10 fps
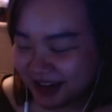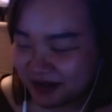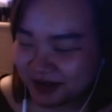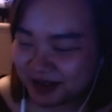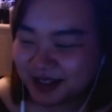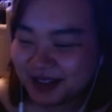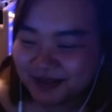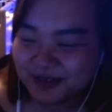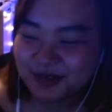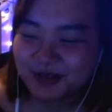wonder if
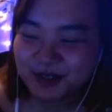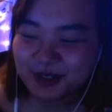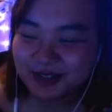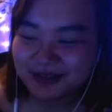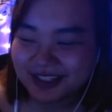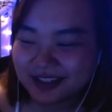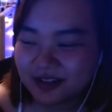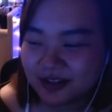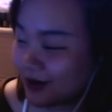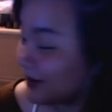you've ever heard of the
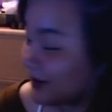song.